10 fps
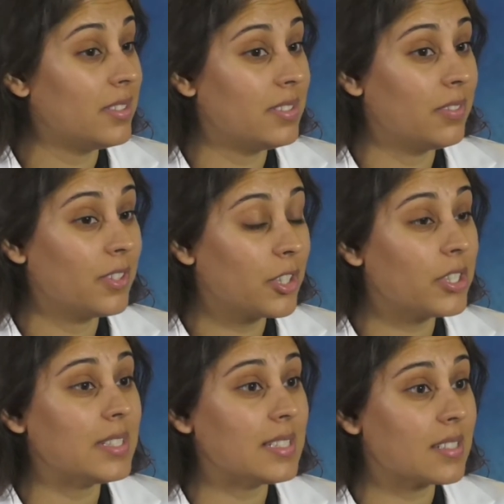
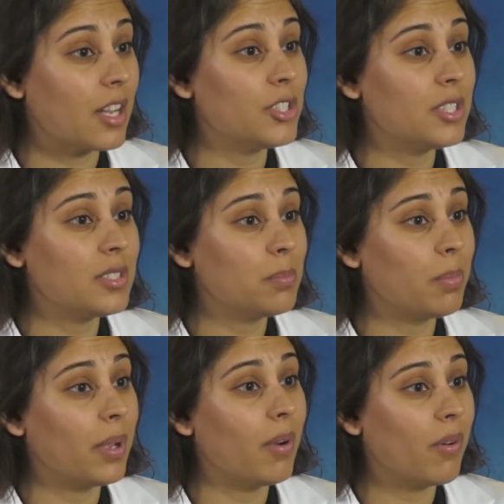difficult discussions,
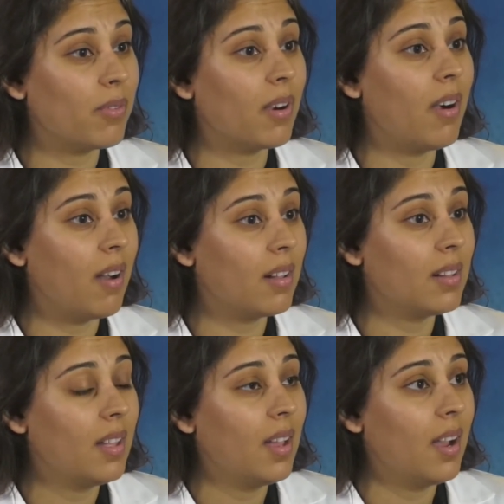but
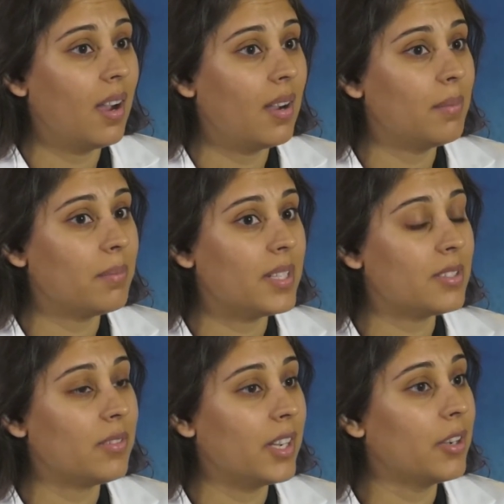overall, um,
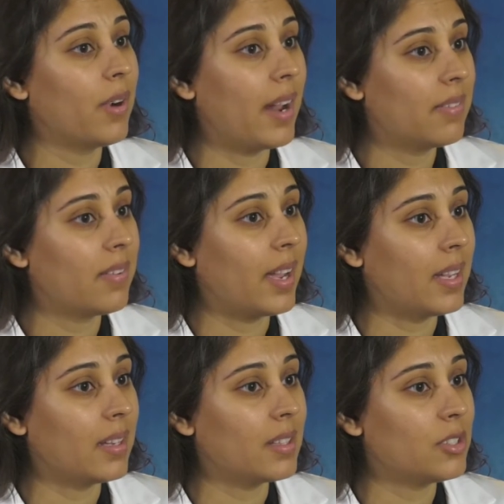it's a very
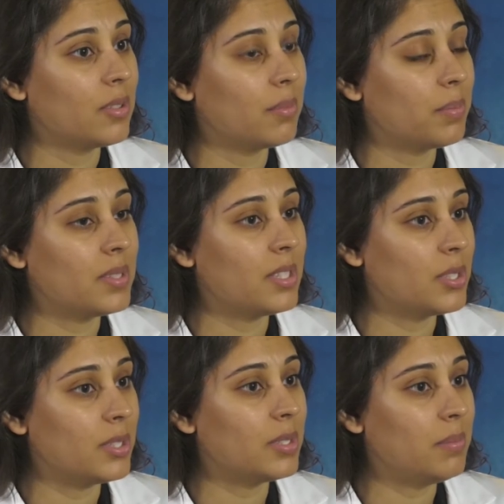gratifying
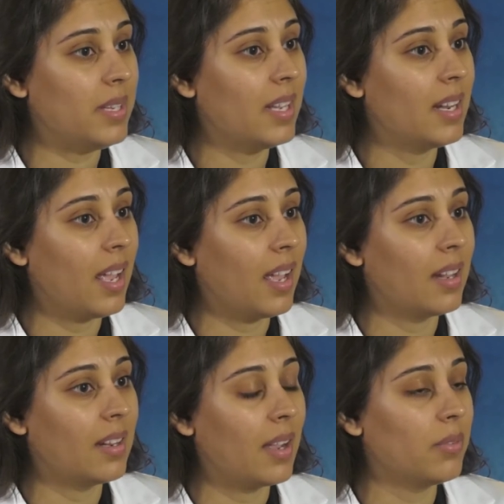position to be in,
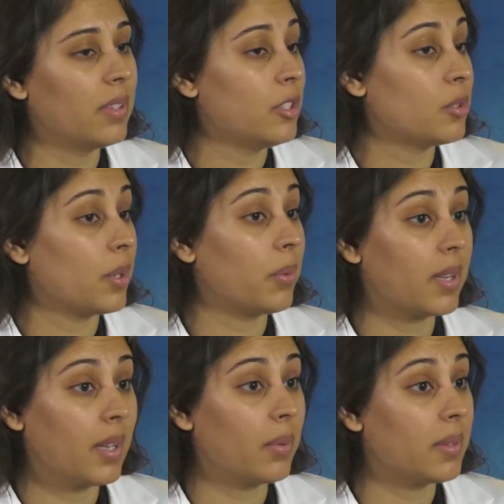and I really enjoy
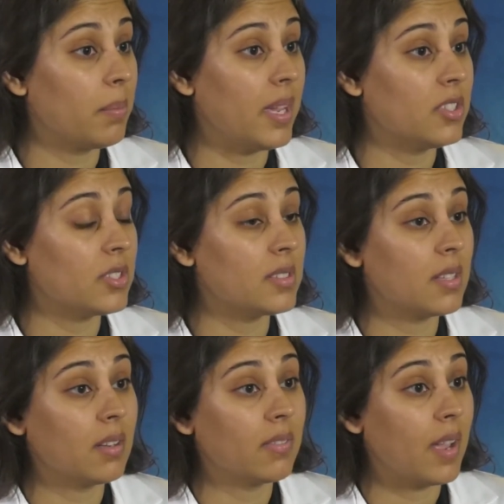working with the patients
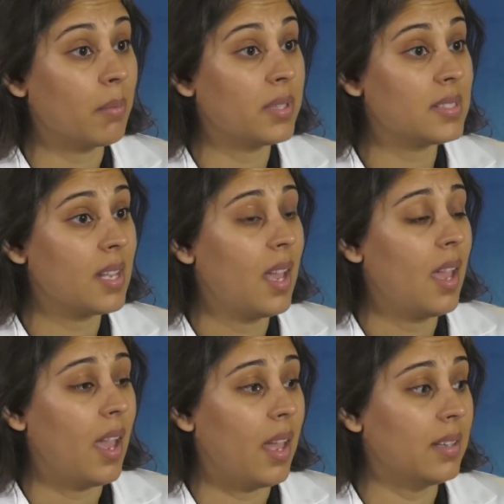and their families
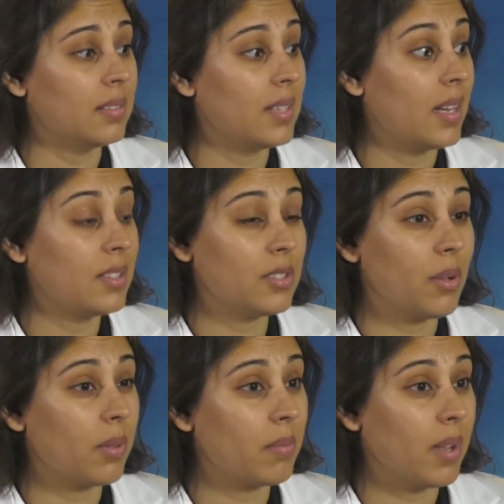and getting to
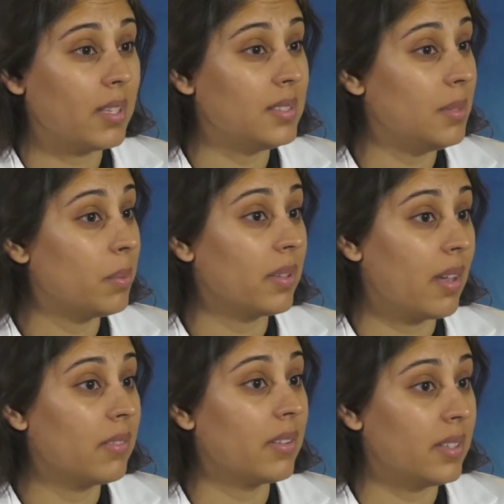know them on a deeper
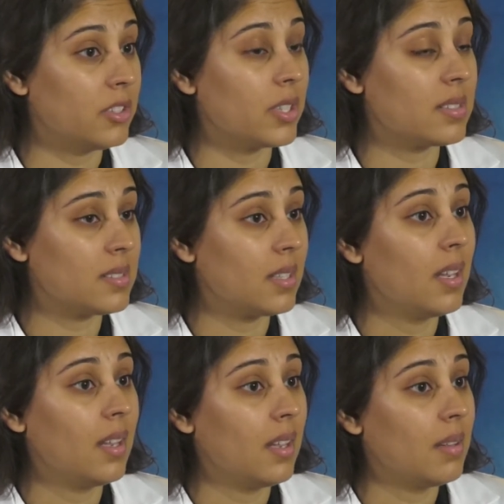level than just
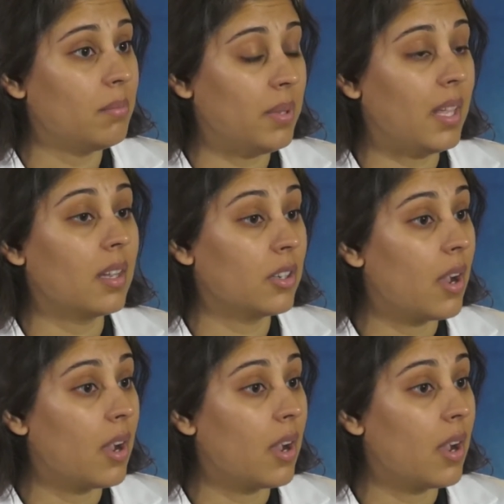being their